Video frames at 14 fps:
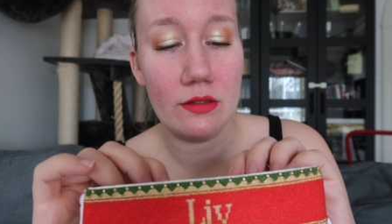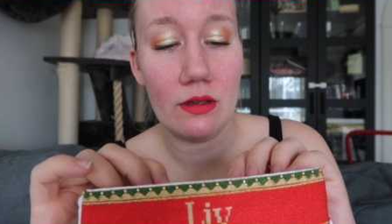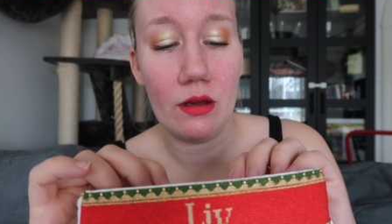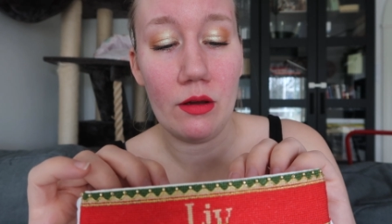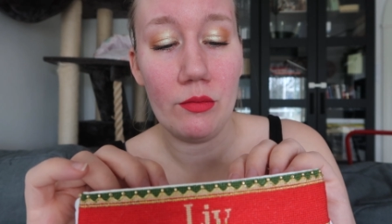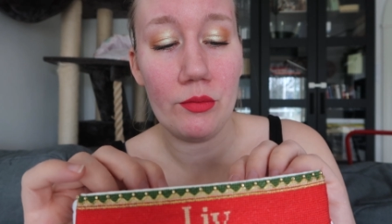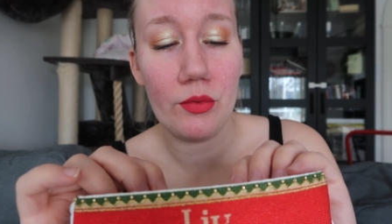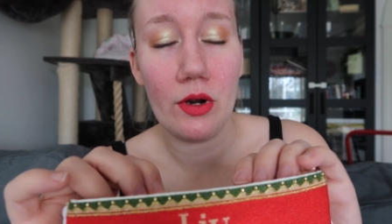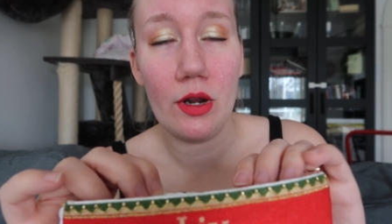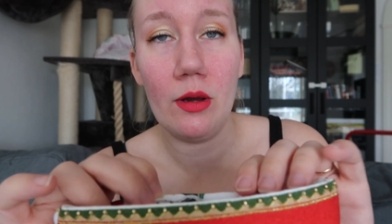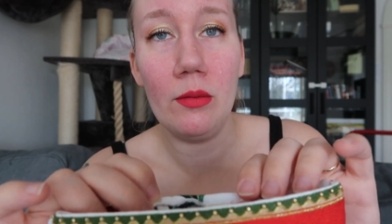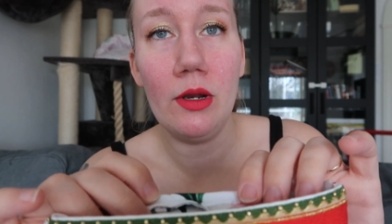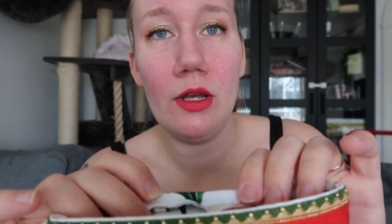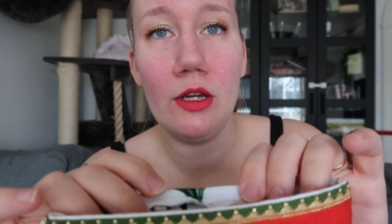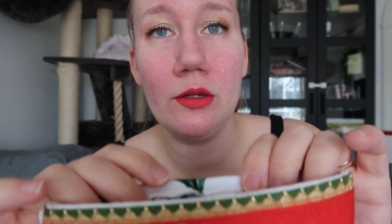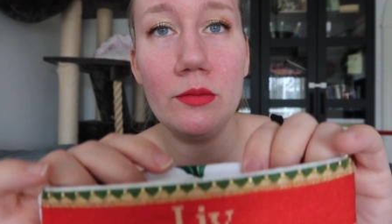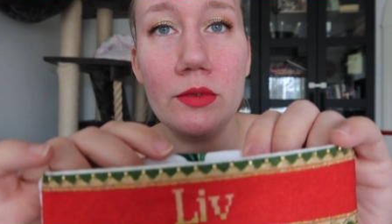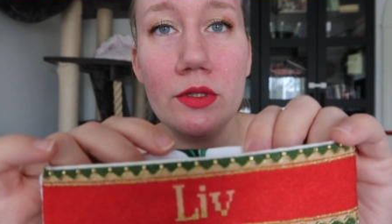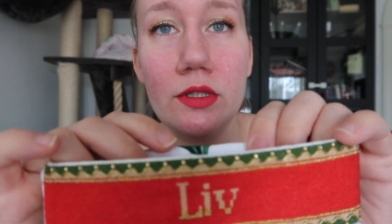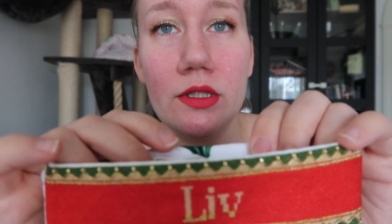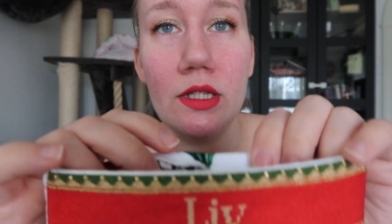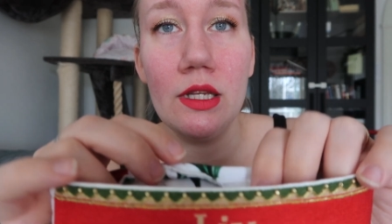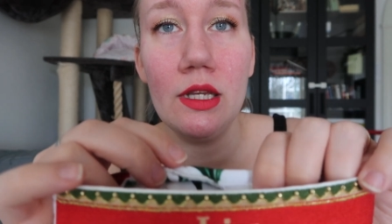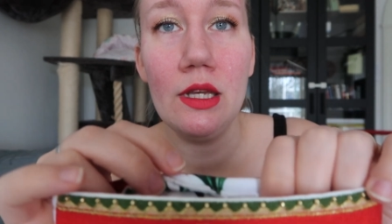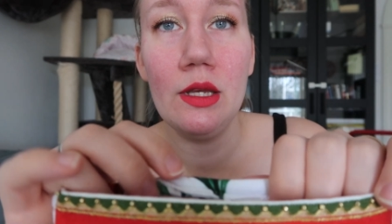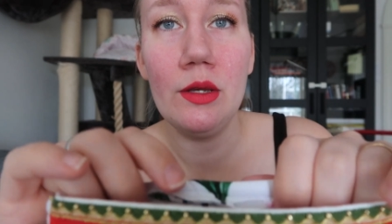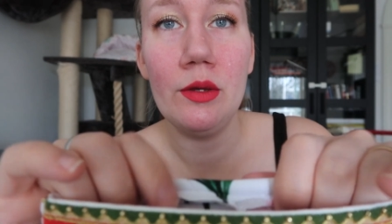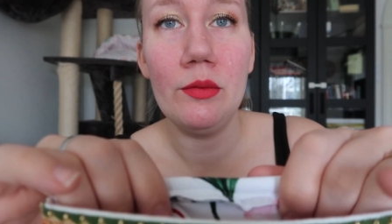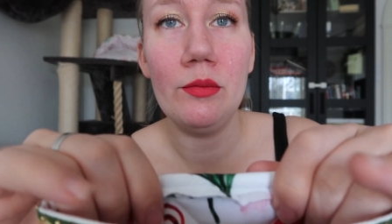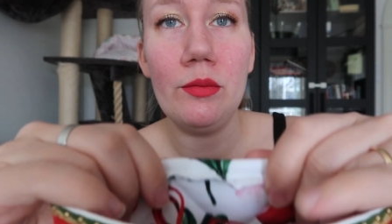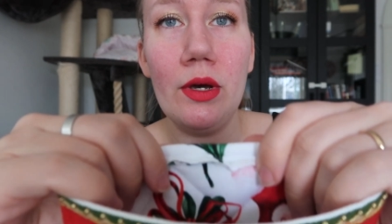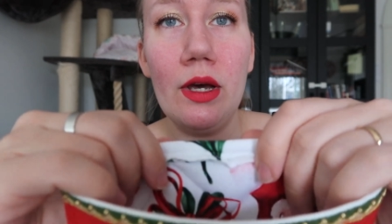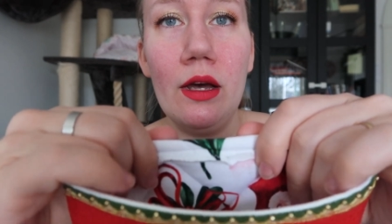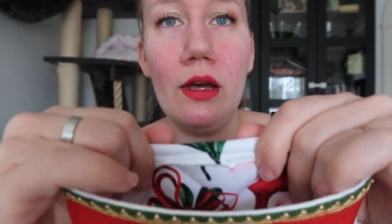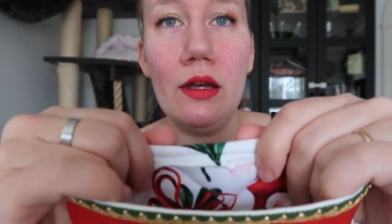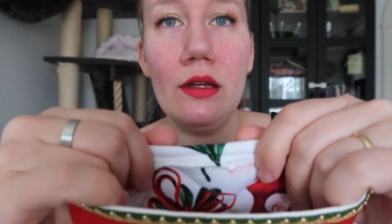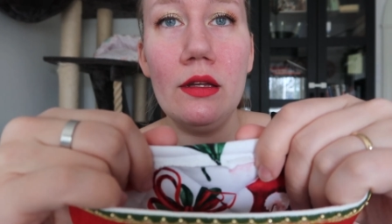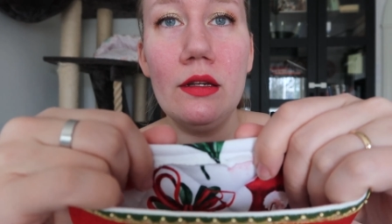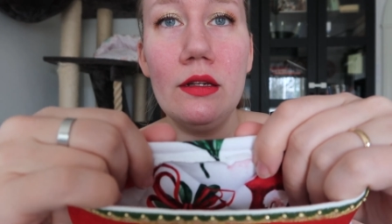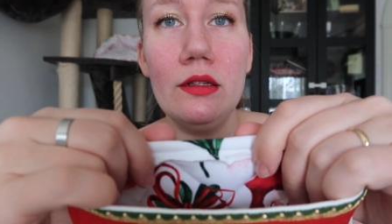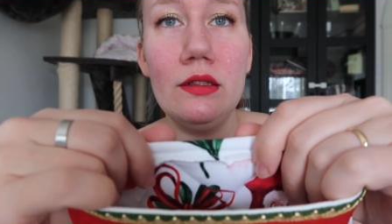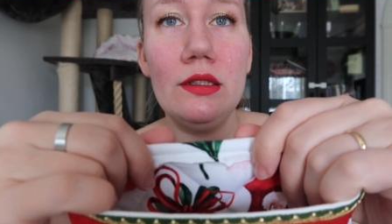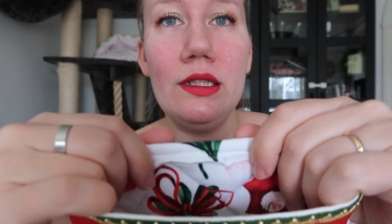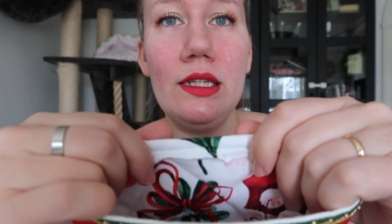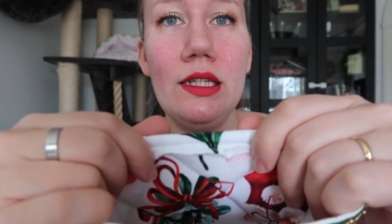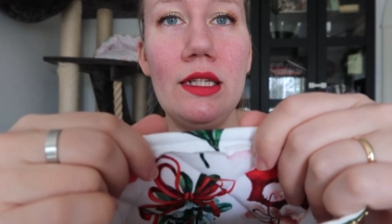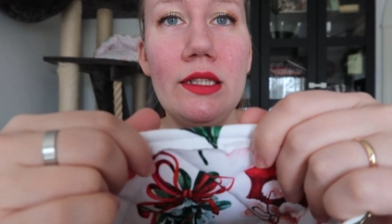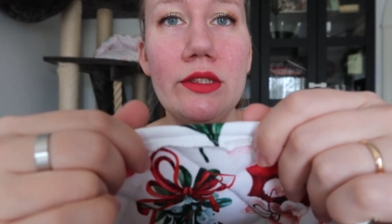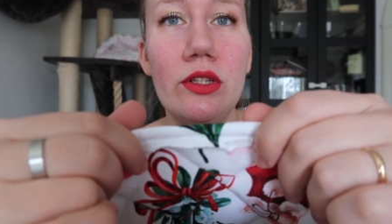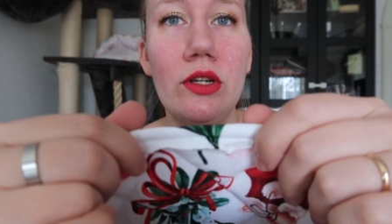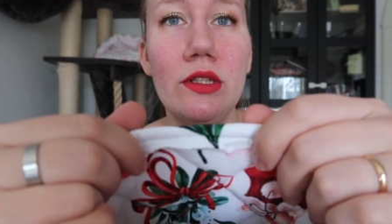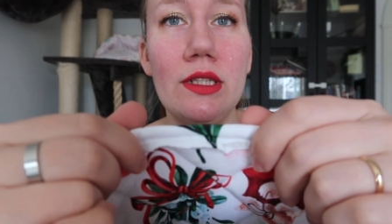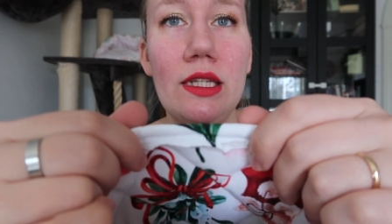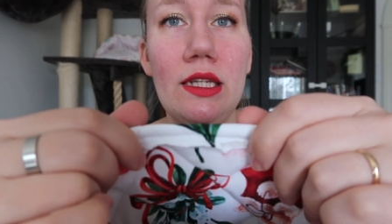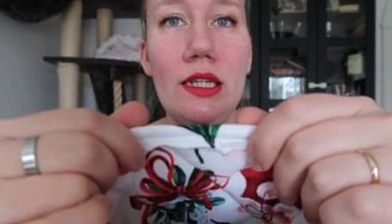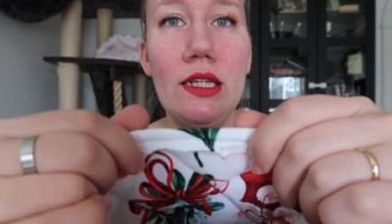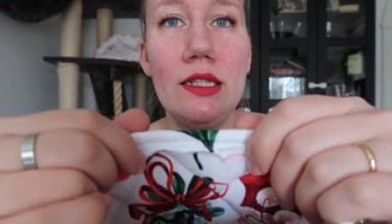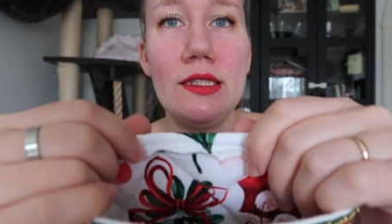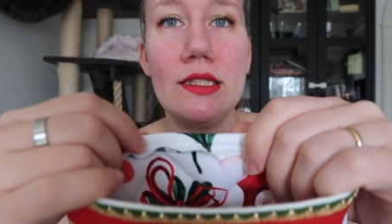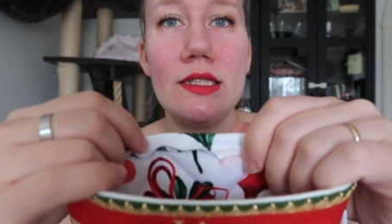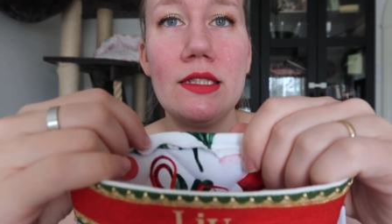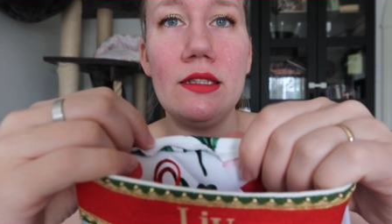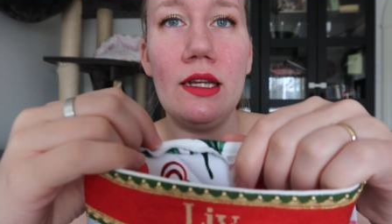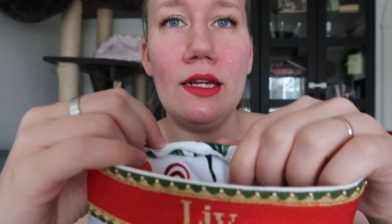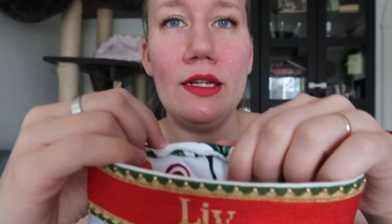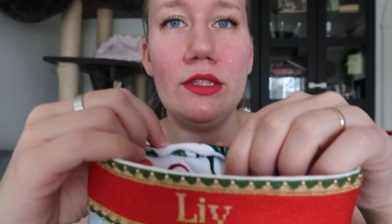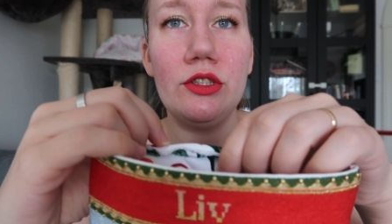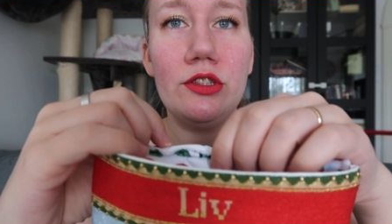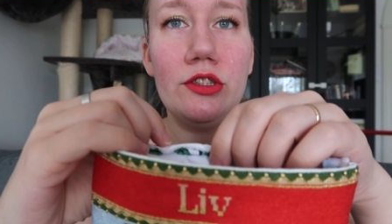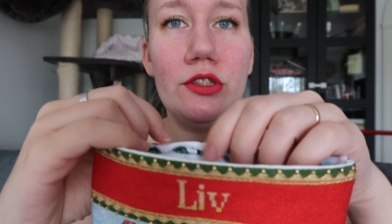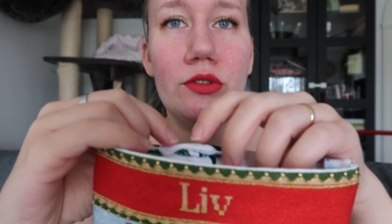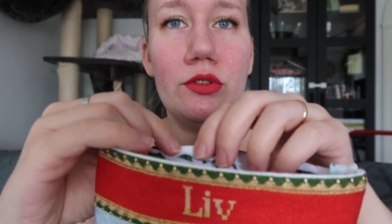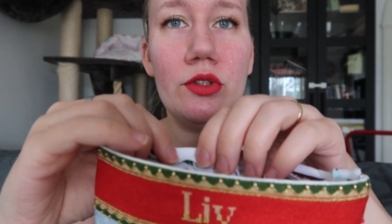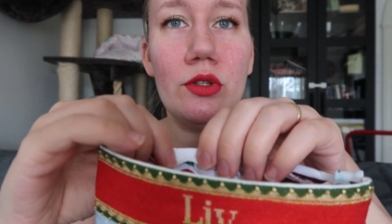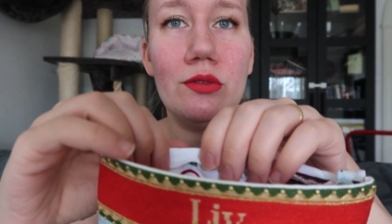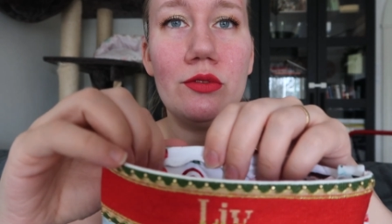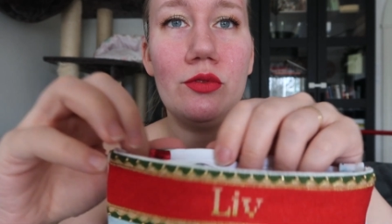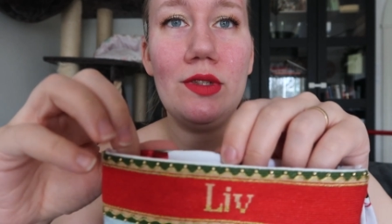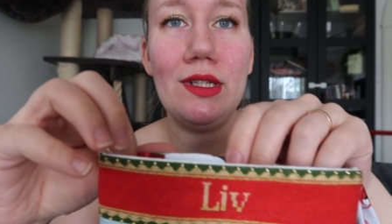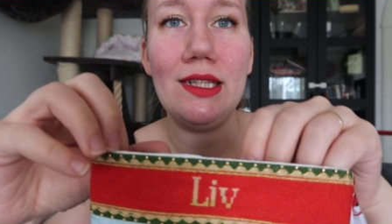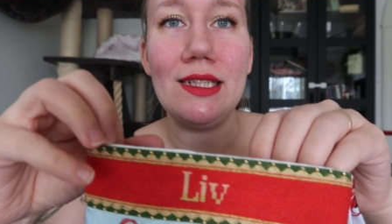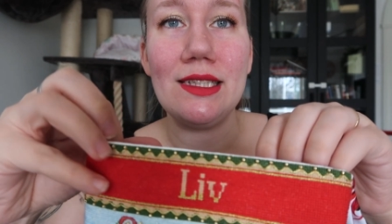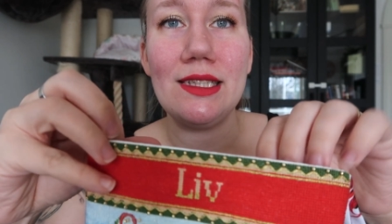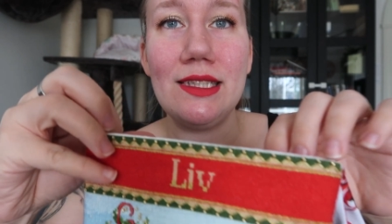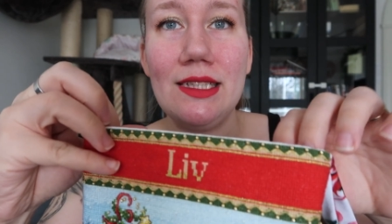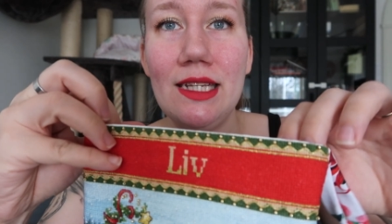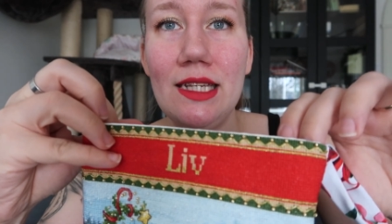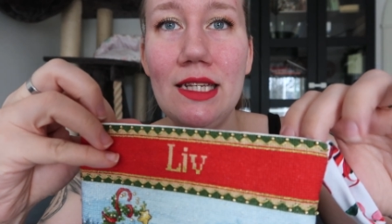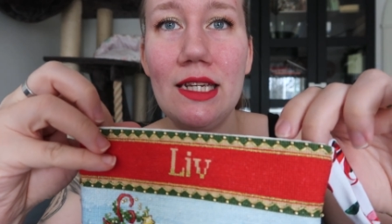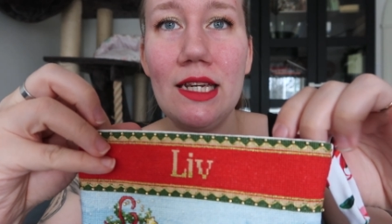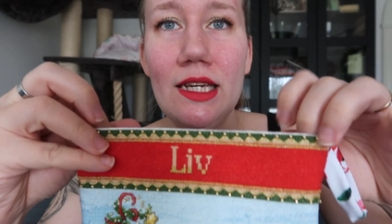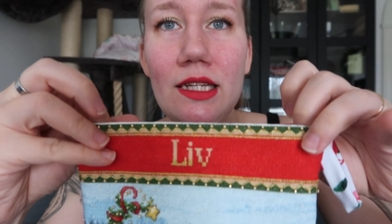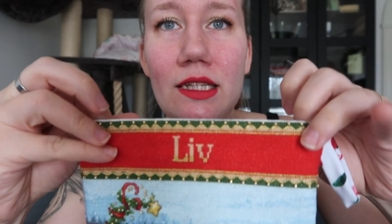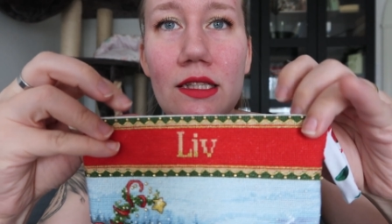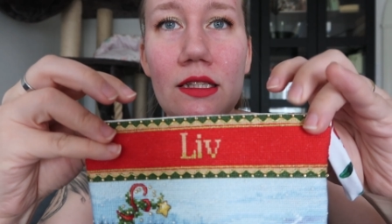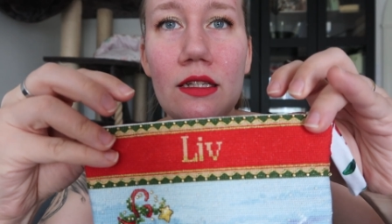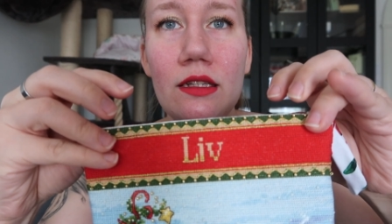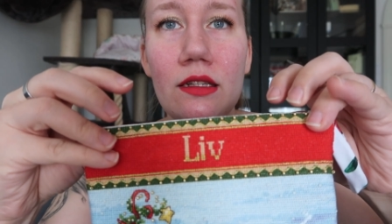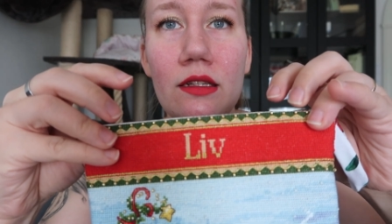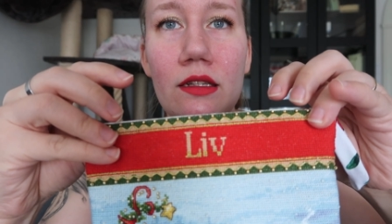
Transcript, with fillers: some problems, but it is on the inside, so you don't really see it.